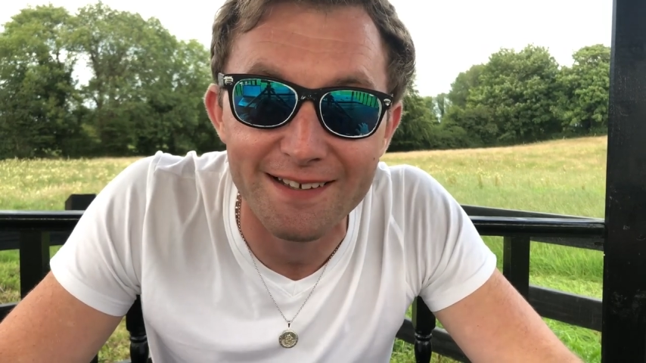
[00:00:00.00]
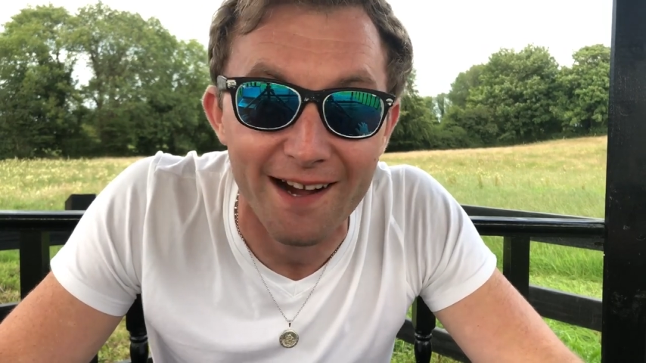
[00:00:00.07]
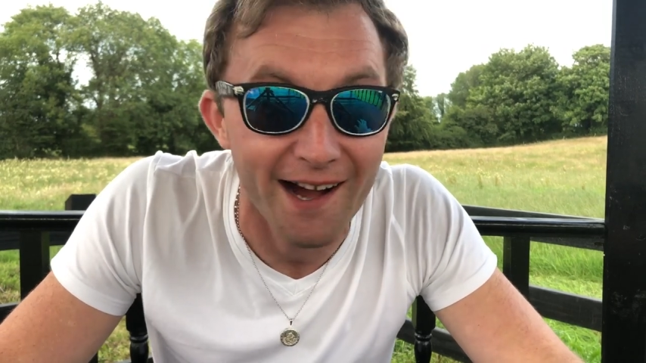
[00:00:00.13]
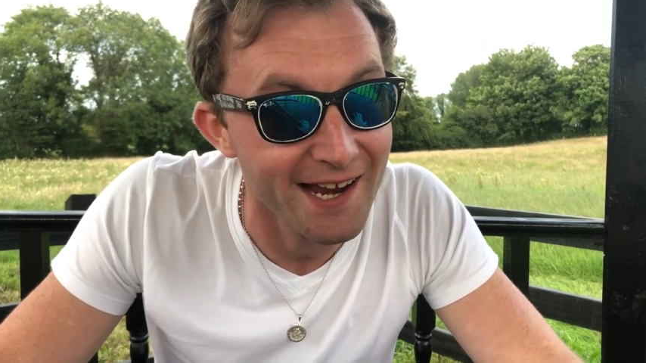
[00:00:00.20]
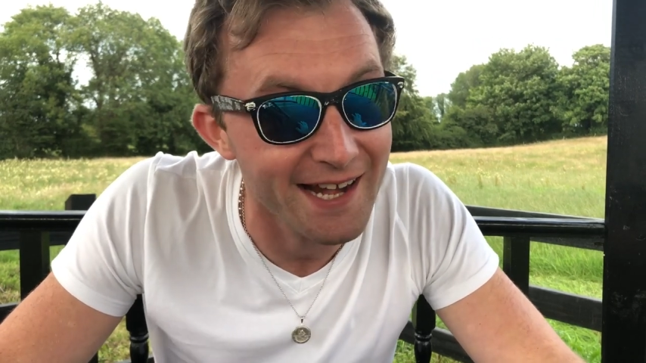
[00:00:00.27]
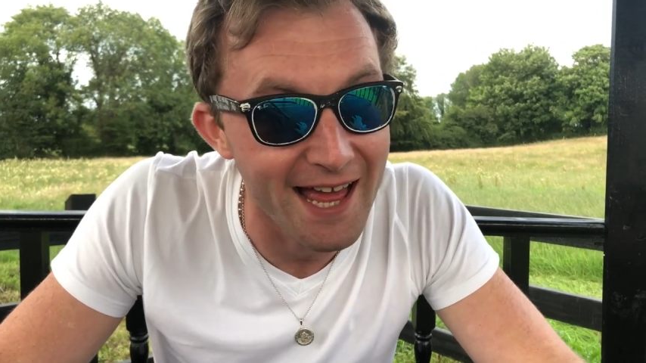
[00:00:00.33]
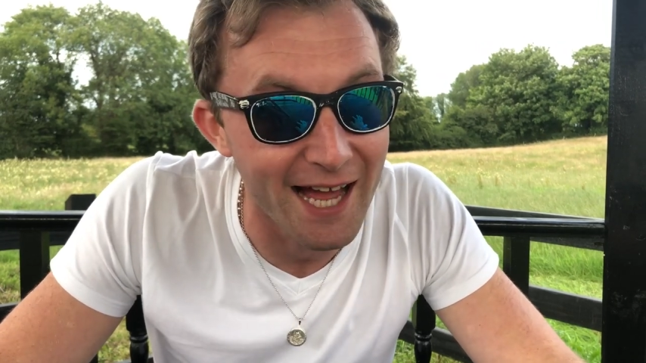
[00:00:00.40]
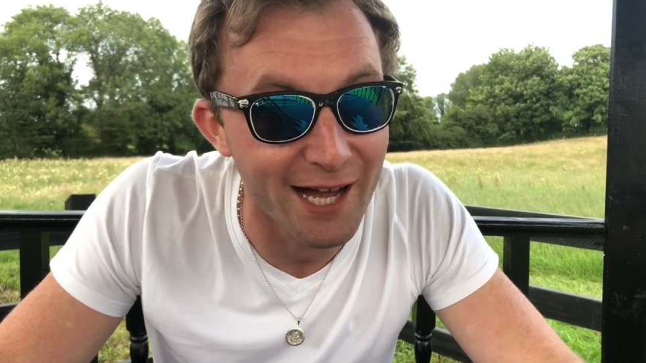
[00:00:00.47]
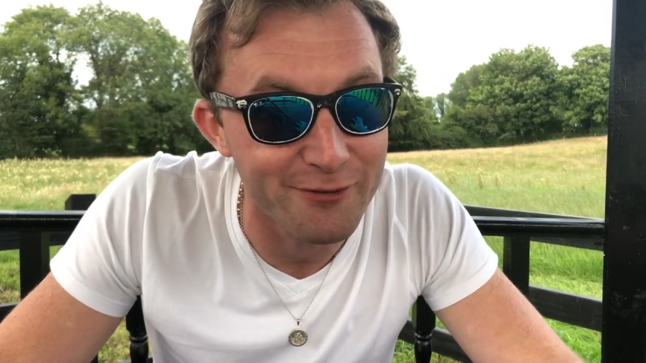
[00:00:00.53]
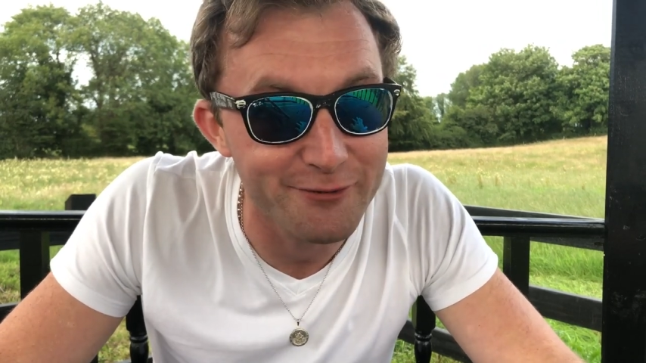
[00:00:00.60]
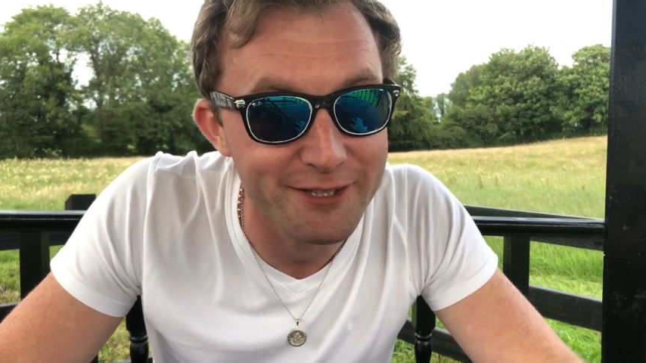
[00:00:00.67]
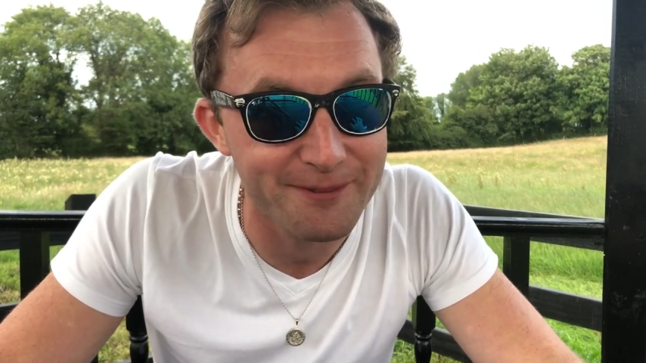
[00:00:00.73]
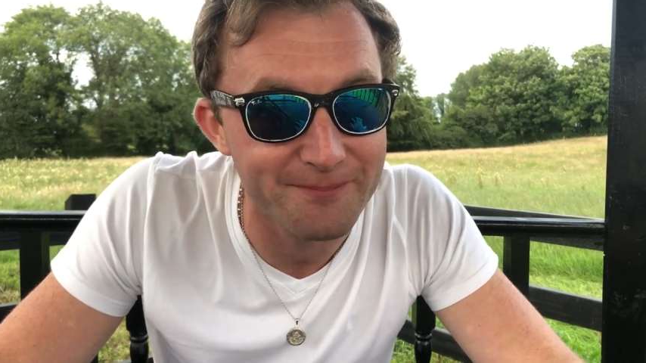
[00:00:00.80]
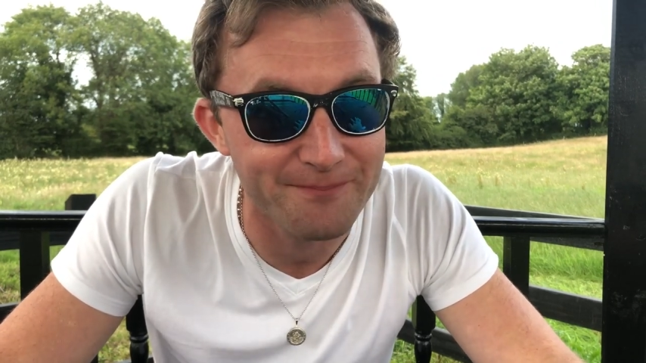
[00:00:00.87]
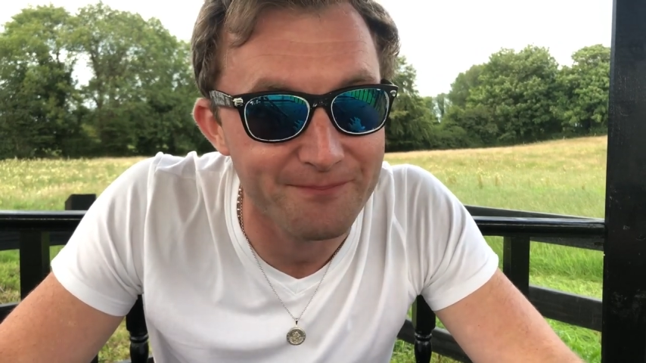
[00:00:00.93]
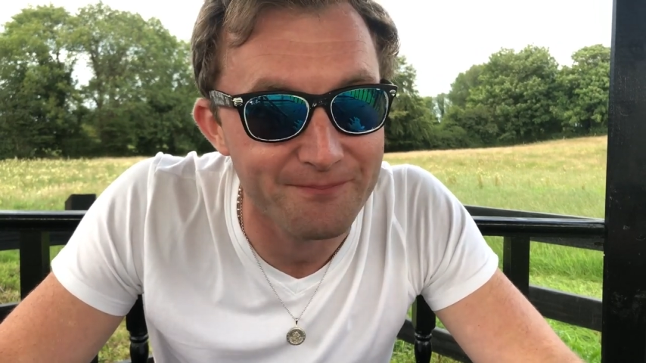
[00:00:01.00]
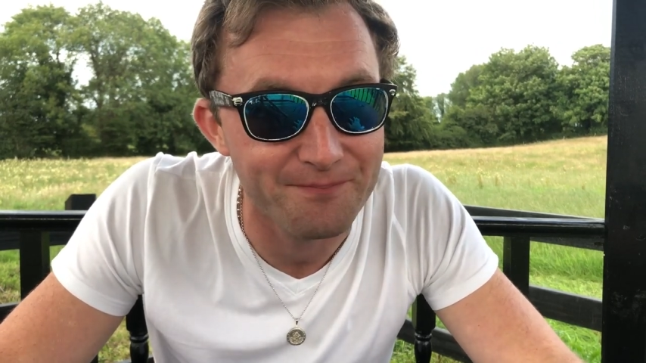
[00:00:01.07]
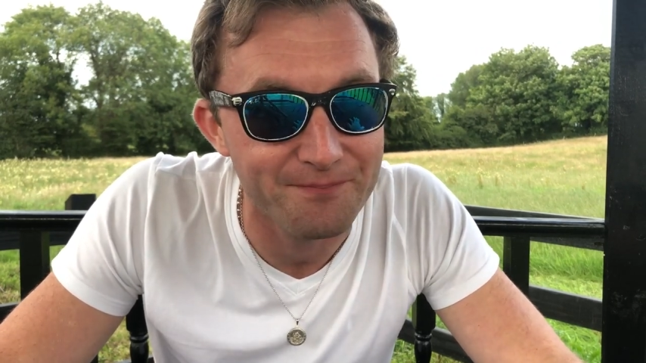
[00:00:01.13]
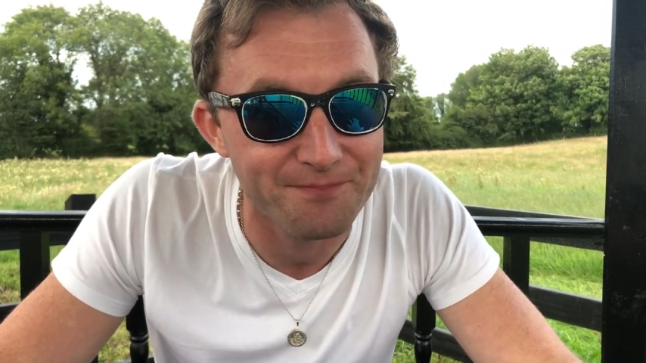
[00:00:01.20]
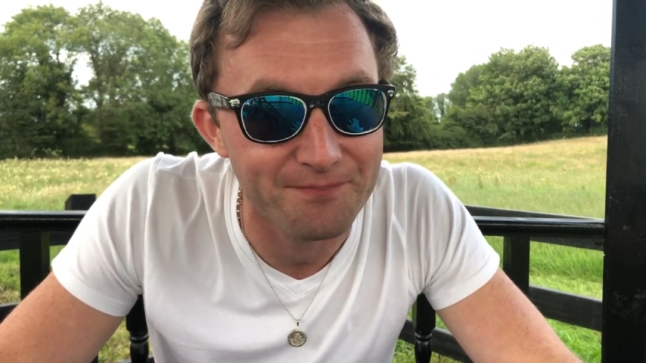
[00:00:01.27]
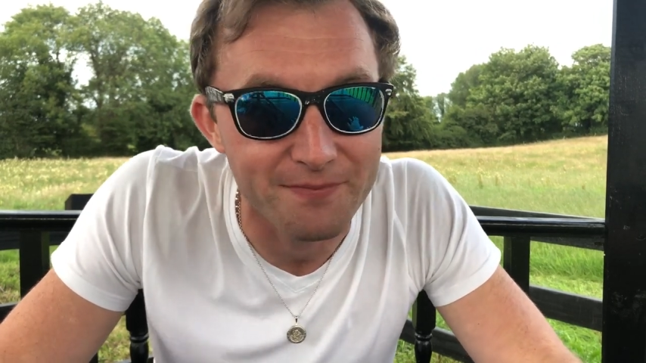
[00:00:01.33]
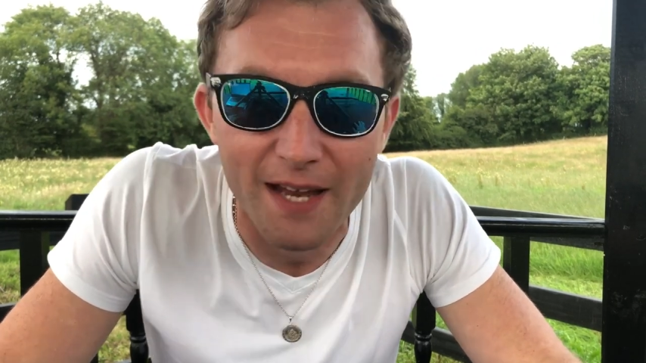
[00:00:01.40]
I laughed.
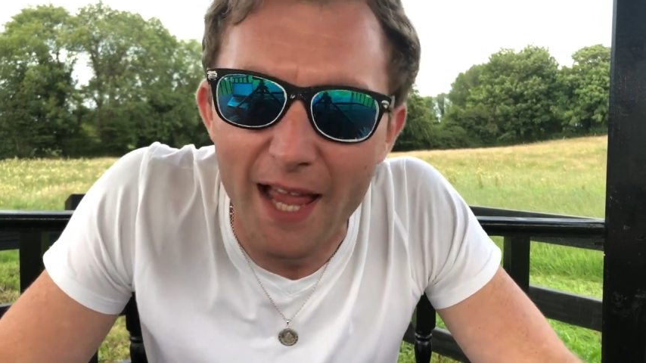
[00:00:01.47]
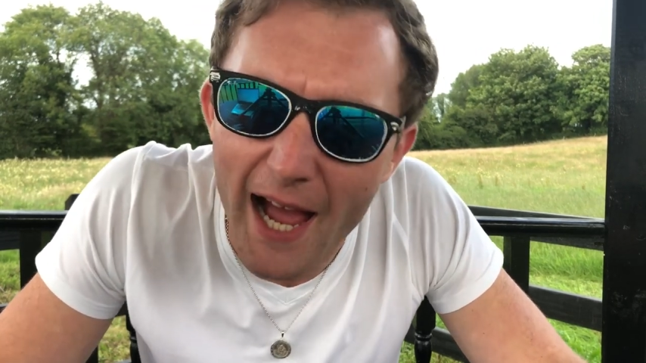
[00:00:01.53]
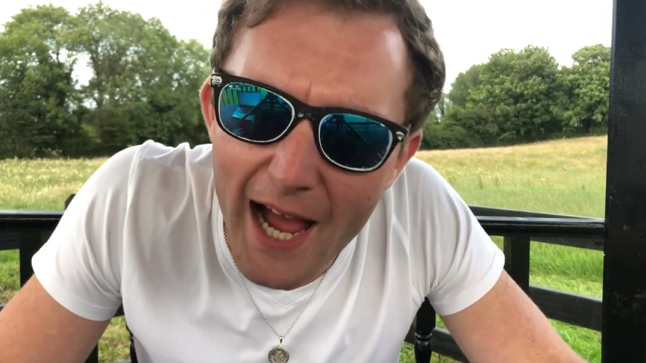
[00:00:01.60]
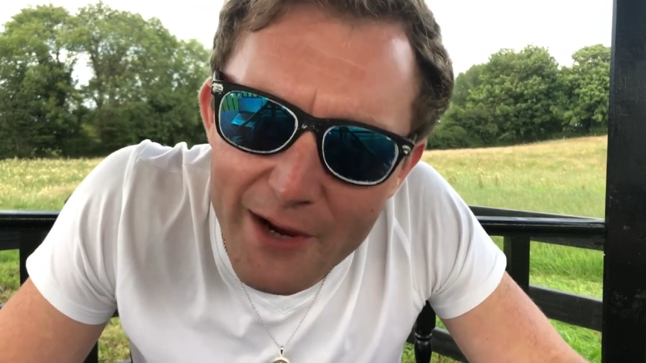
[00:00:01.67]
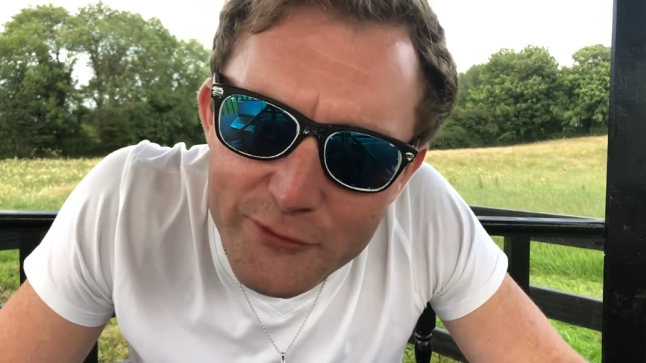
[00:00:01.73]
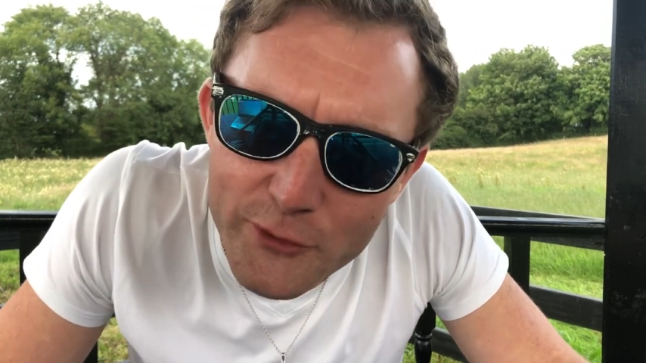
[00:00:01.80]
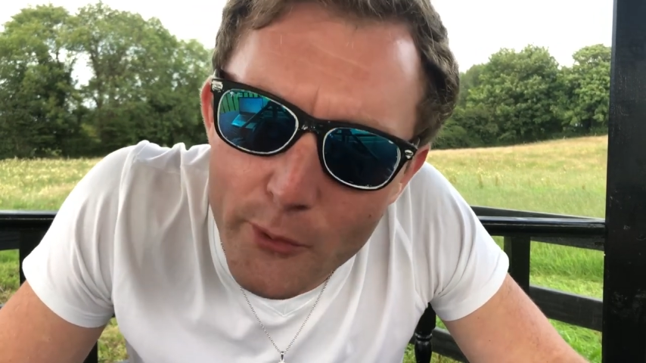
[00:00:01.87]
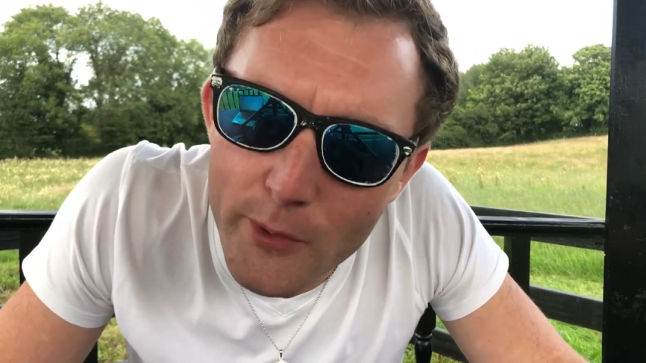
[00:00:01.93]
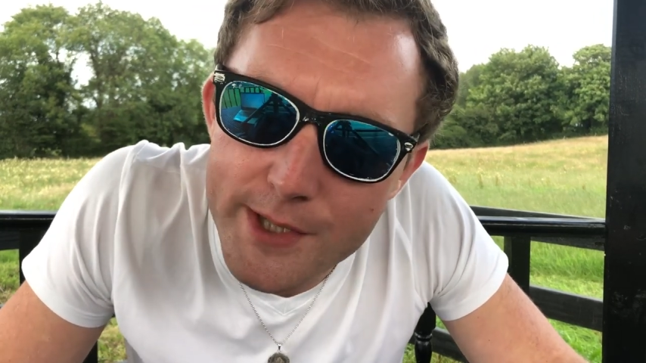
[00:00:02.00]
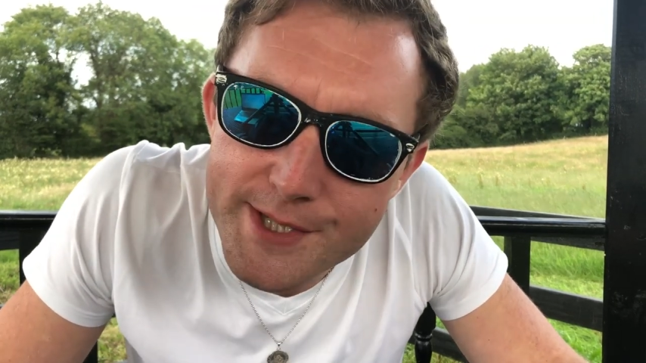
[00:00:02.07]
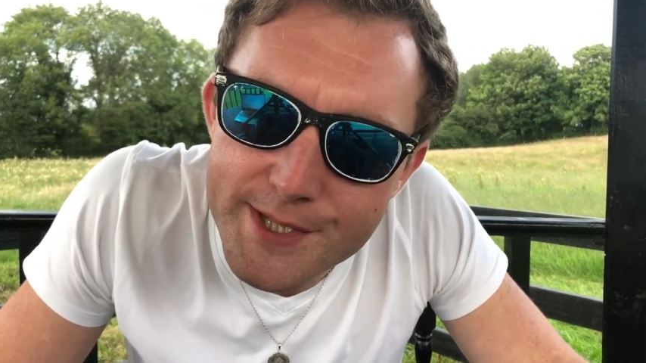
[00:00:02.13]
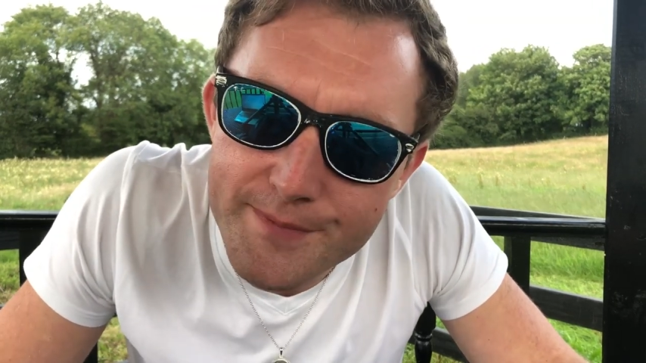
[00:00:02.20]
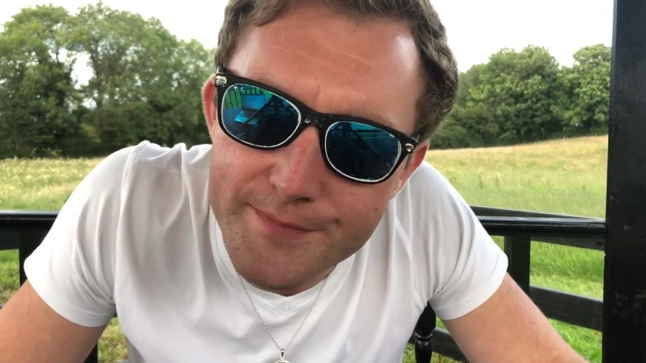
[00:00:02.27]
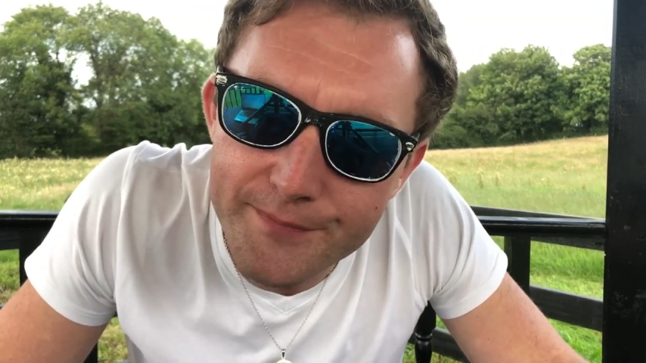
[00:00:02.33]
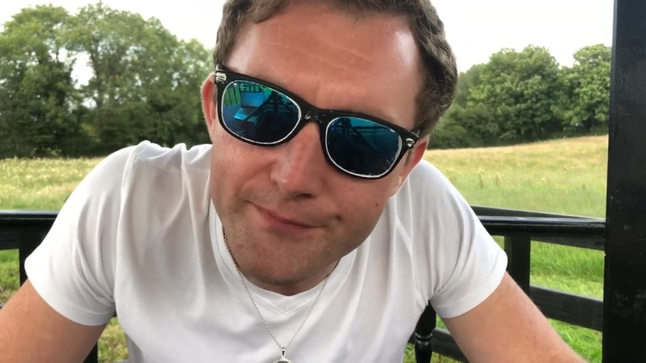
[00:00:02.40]
Afterwards.